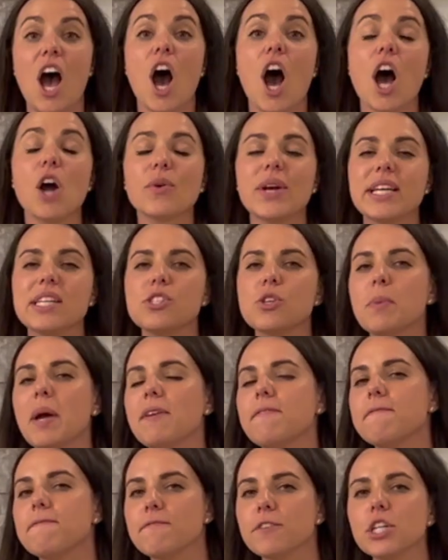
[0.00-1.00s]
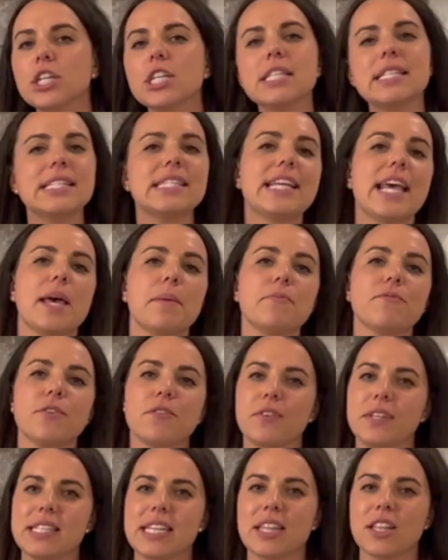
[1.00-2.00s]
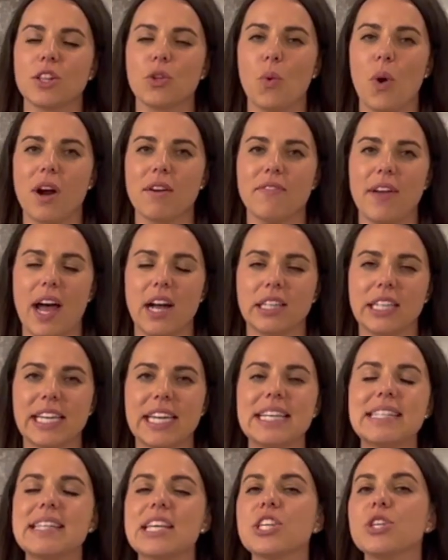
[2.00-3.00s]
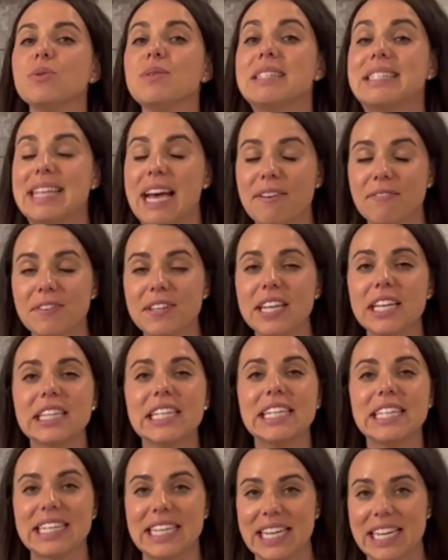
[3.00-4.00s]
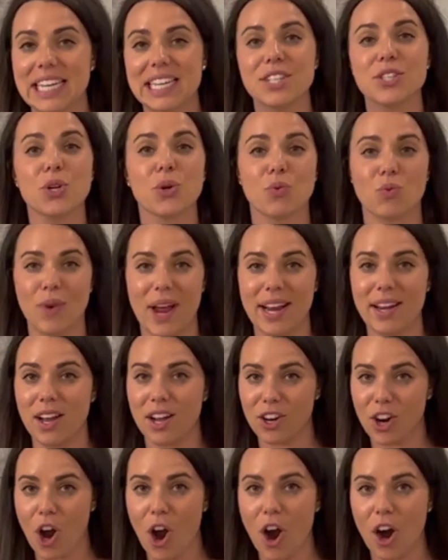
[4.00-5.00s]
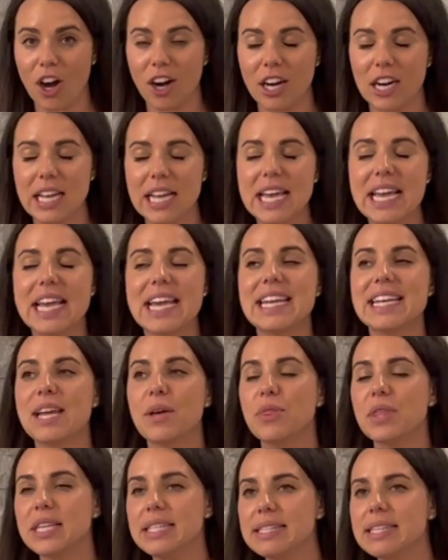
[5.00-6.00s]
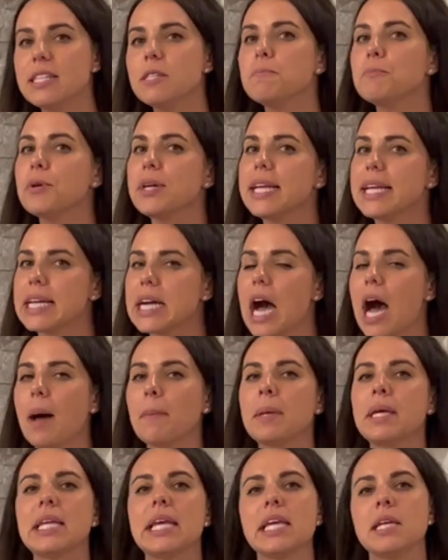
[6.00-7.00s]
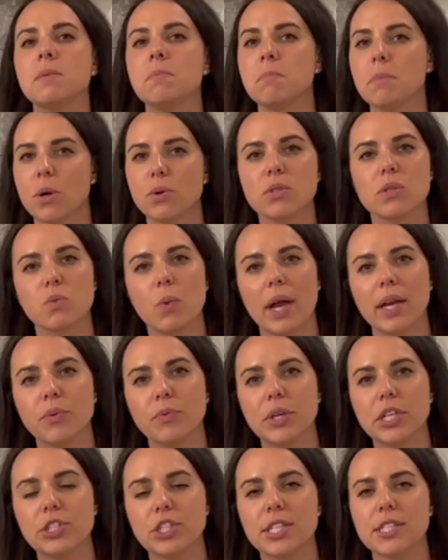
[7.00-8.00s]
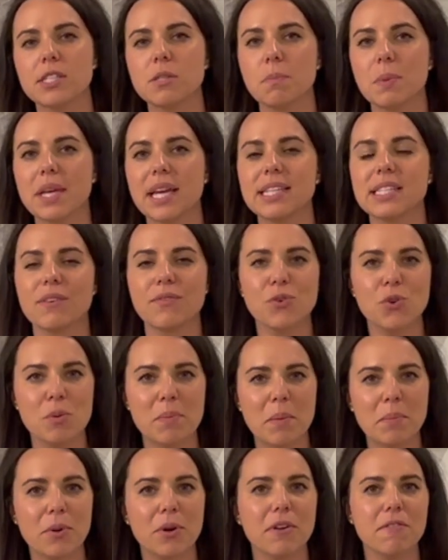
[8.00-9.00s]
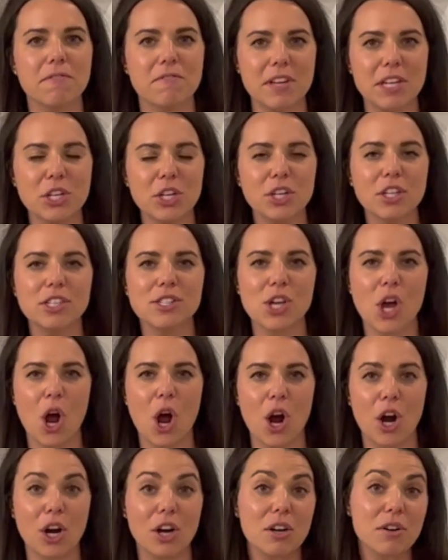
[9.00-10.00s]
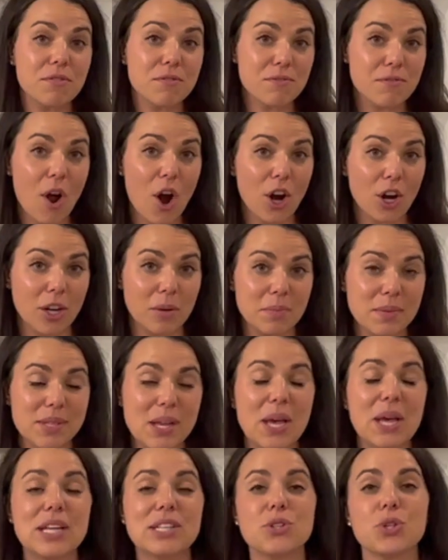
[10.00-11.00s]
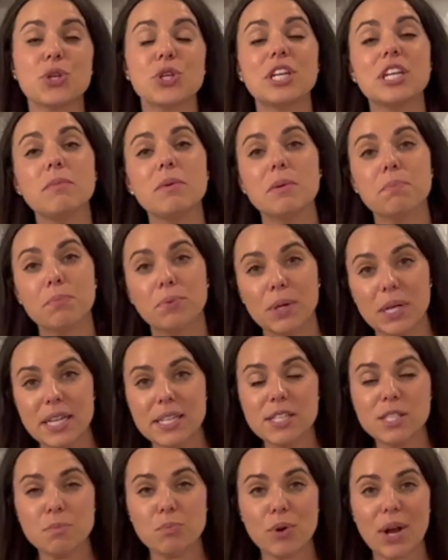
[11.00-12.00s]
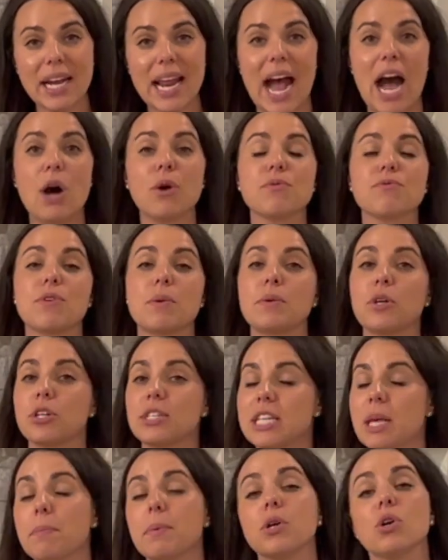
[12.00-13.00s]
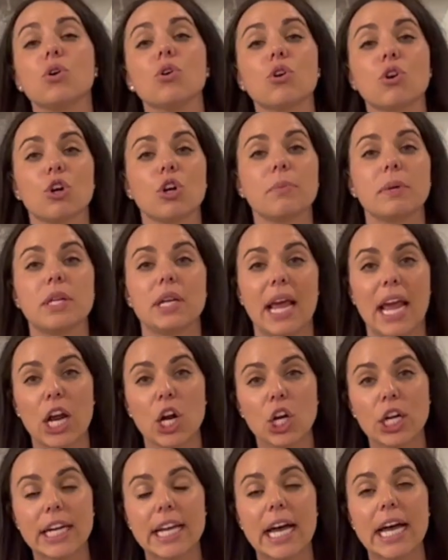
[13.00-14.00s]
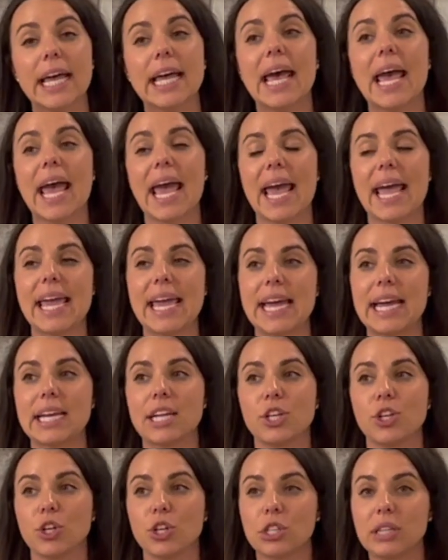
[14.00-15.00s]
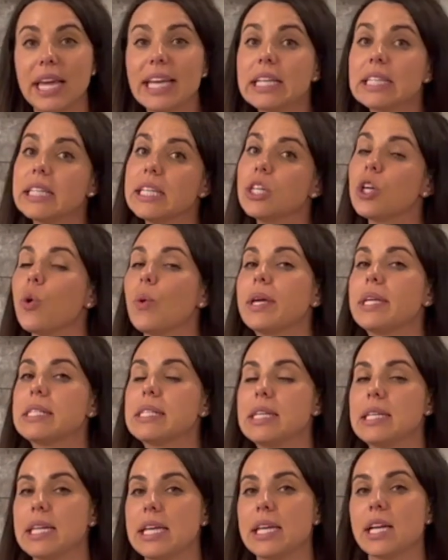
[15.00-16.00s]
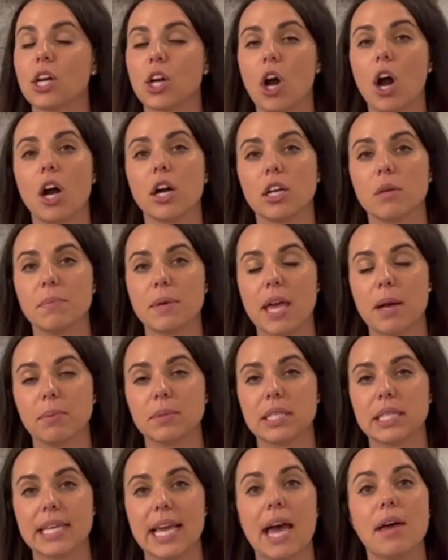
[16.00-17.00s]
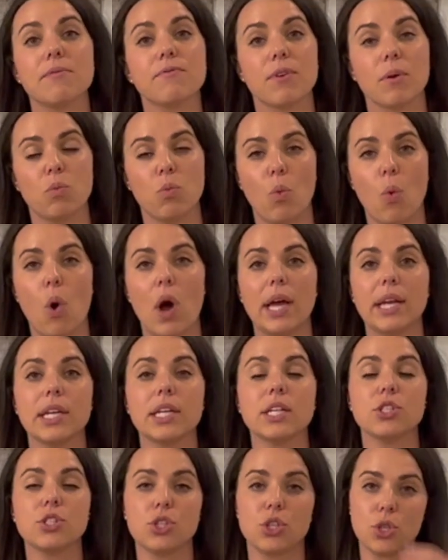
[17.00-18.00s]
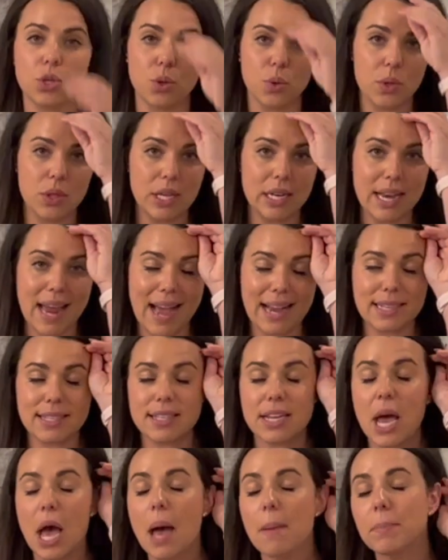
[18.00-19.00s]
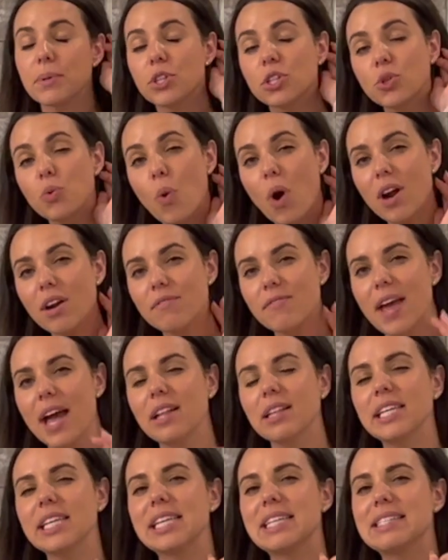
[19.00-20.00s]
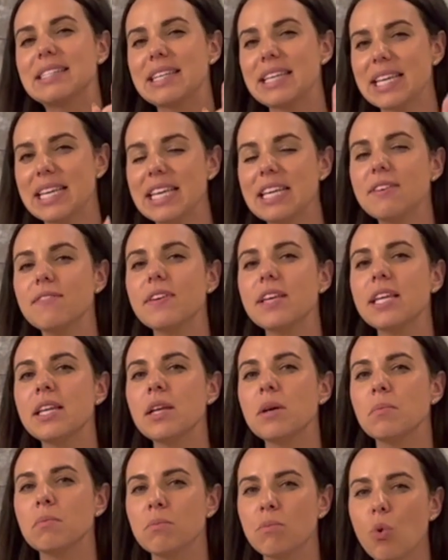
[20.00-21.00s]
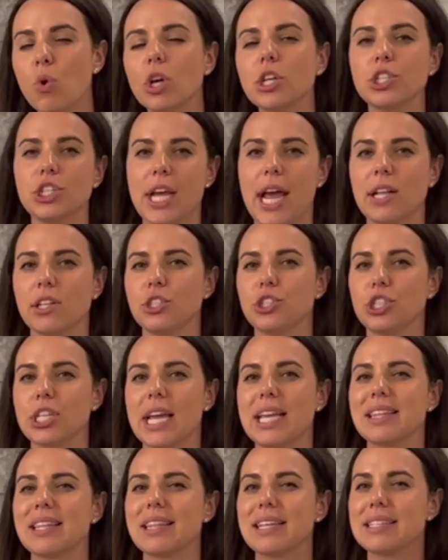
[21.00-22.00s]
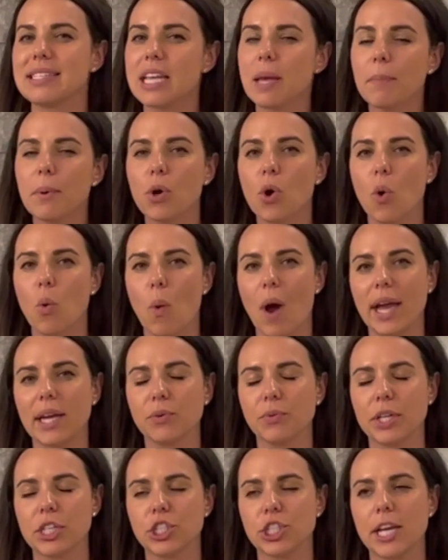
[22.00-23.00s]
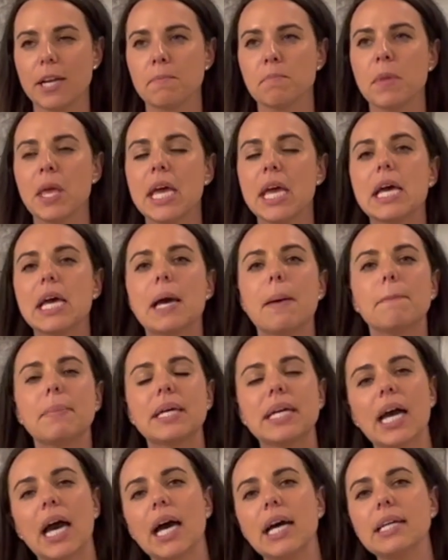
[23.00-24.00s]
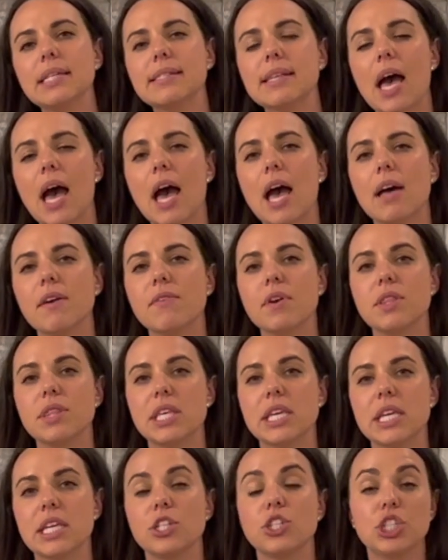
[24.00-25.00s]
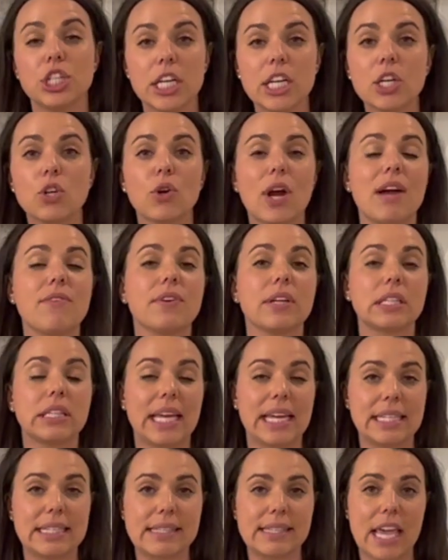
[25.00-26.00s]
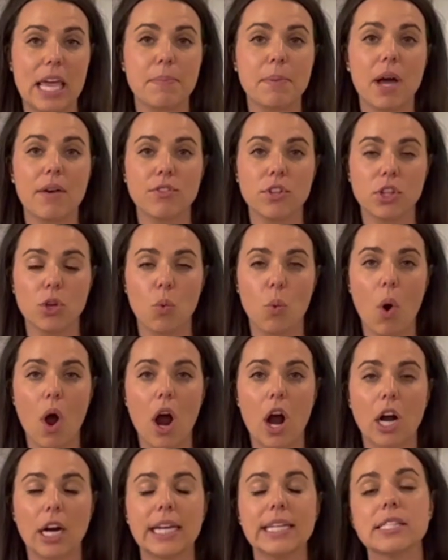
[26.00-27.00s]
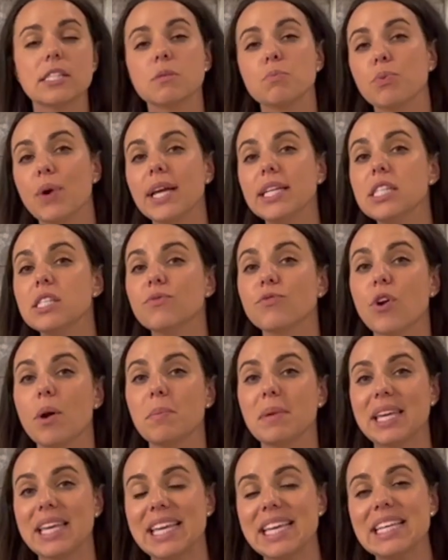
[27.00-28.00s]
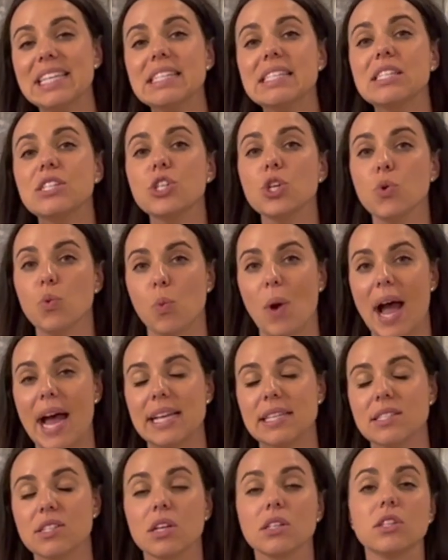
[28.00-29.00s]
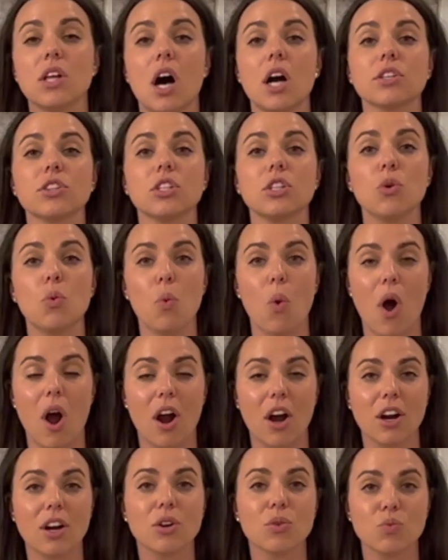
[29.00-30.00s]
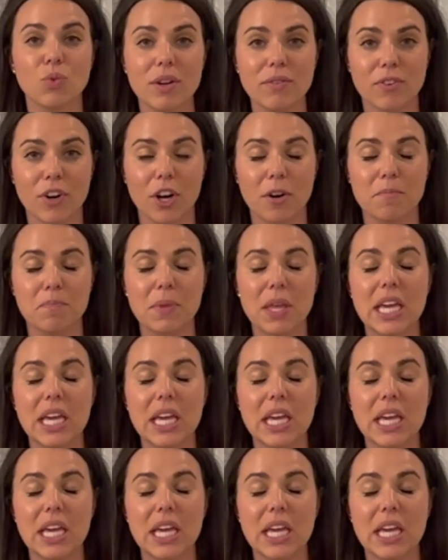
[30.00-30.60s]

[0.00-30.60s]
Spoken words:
All right, so my first tip for visiting the Loire Valley is that you definitely need to rent a car. Now, this is pretty common in most wine regions because if you remember, vineyards are farms. So they're going to be pretty spread out from your typical urban area, and you're likely going to need a car to be able to get from one to the next. But the Loire Valley is even more challenging than the typical wine region. Because of the geographic landscape of the Loire, it spreads from east to west along the Loire River.